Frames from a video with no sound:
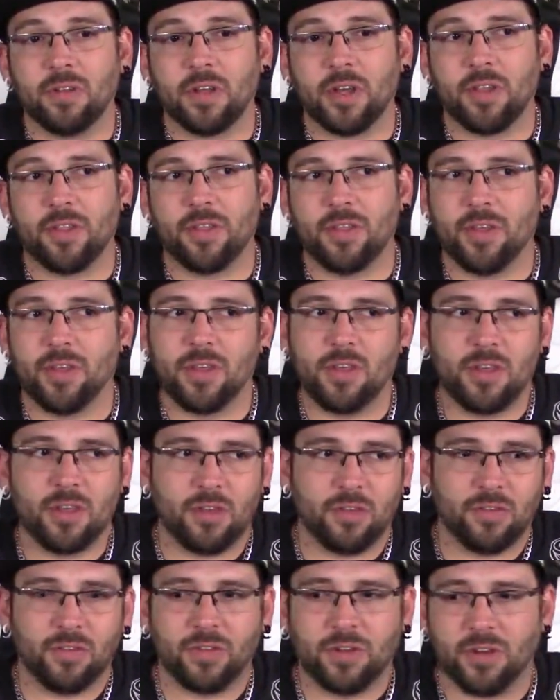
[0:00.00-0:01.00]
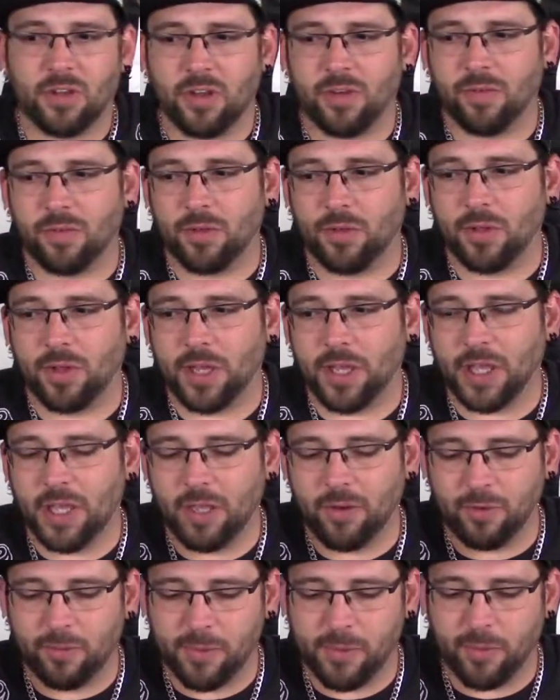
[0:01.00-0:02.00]
I think he is the devil. I
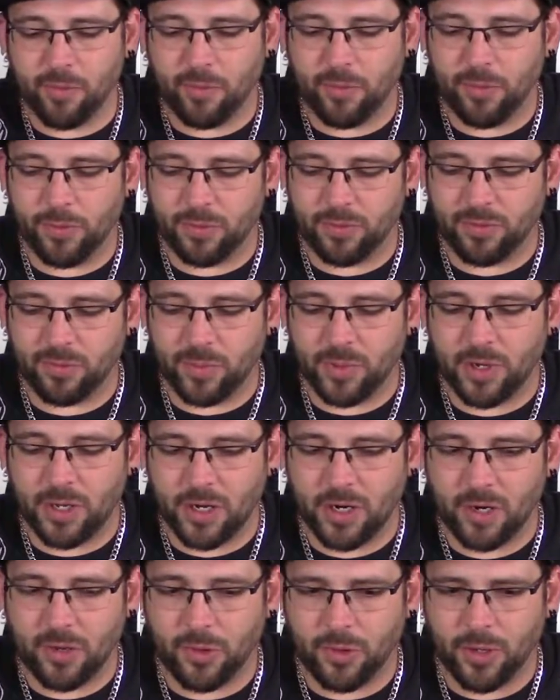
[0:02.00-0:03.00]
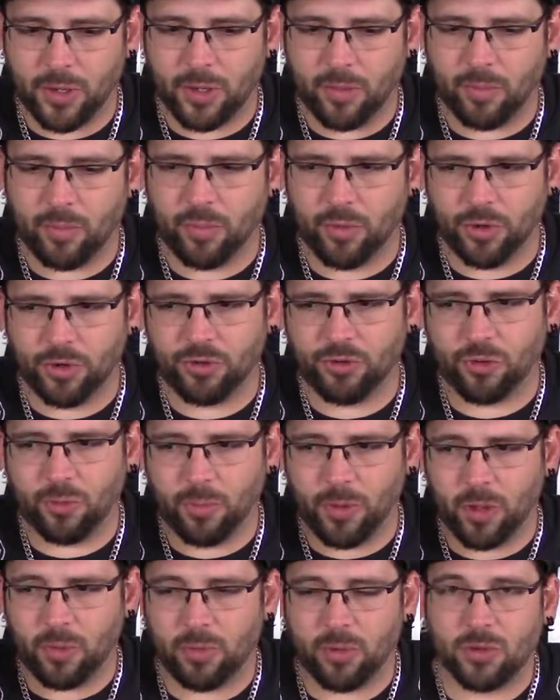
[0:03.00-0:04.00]
can't remember if there's someone higher than him. I'm pretty sure
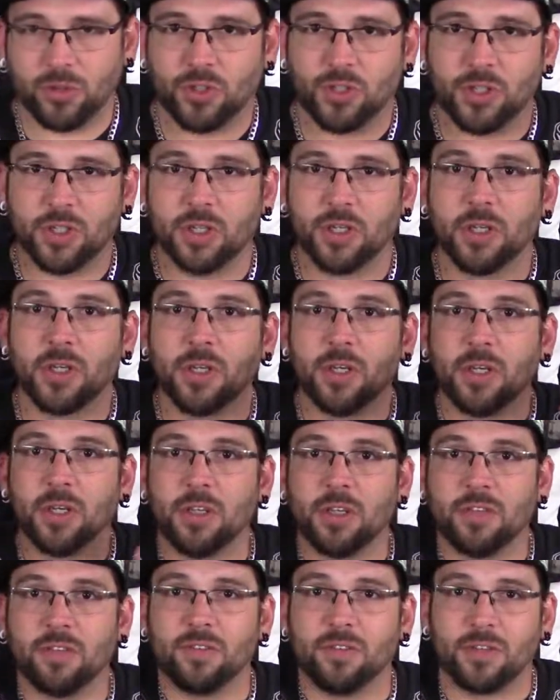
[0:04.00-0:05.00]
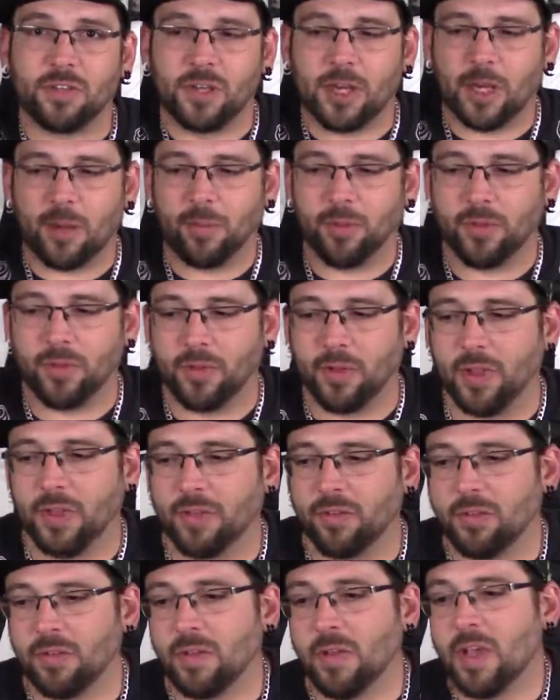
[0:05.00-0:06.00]
Malebolgia is the top of the
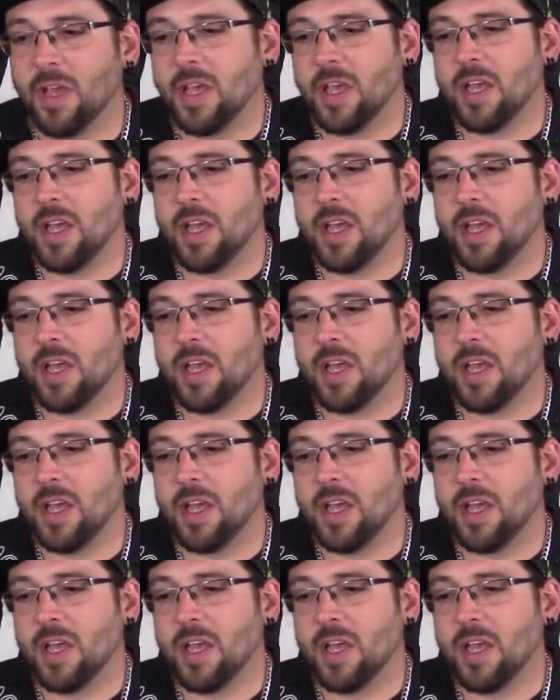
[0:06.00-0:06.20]
list.